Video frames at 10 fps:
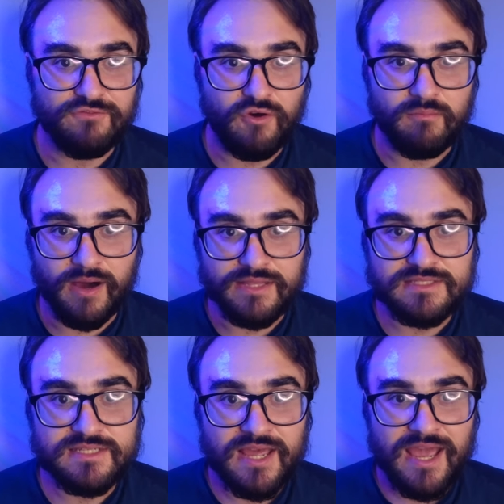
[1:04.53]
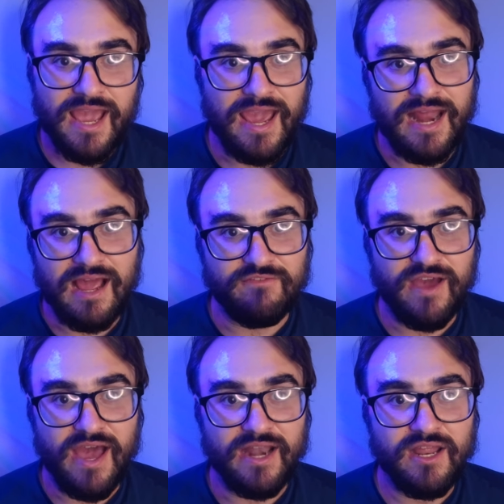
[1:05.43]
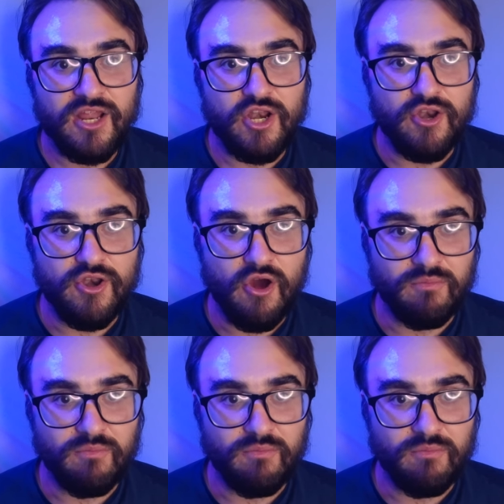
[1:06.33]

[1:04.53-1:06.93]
four months, and I've had no